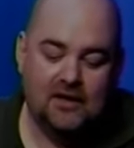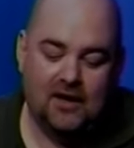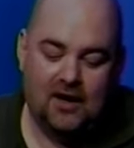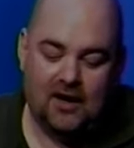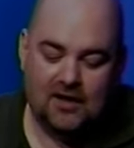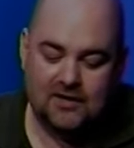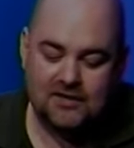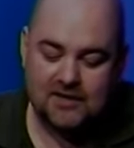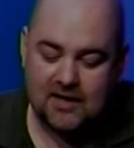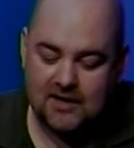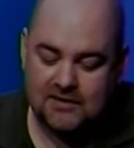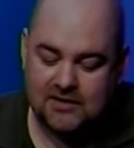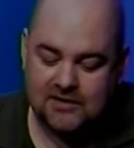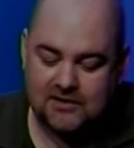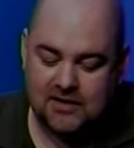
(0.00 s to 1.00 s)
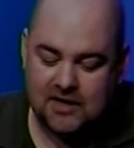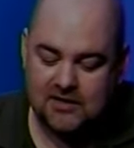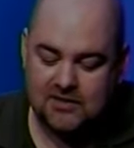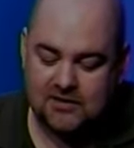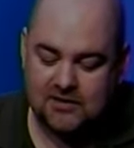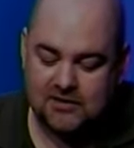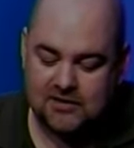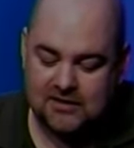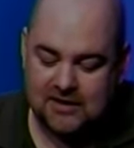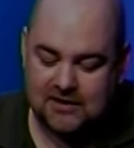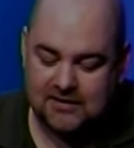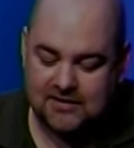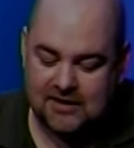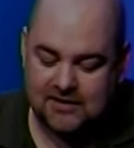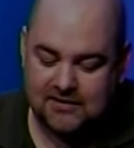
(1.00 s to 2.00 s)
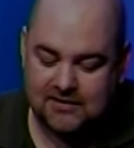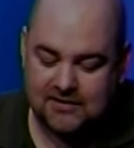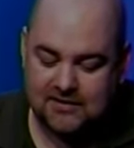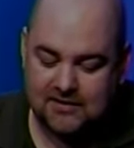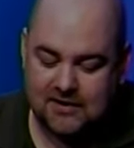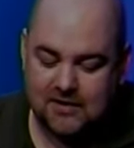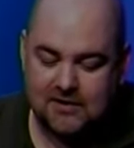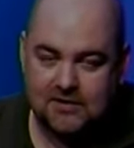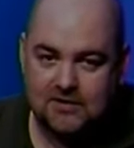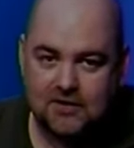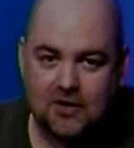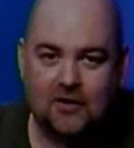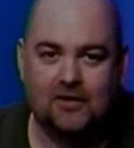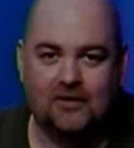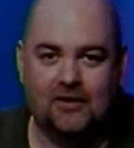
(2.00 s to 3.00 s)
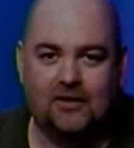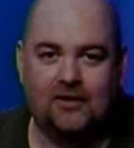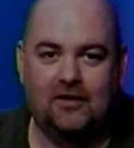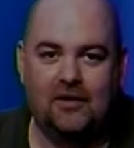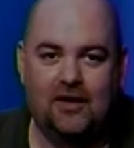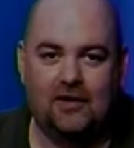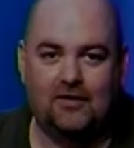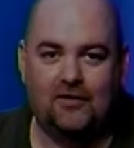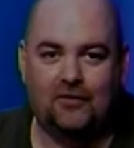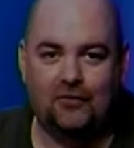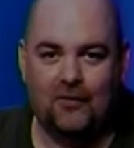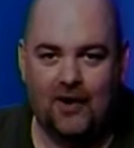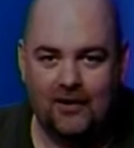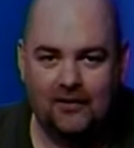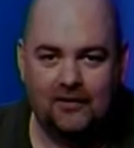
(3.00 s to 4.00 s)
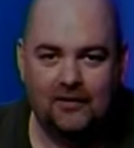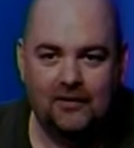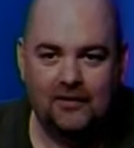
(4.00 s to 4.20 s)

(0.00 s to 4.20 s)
Uh, science education in the state of Texas is currently under threat,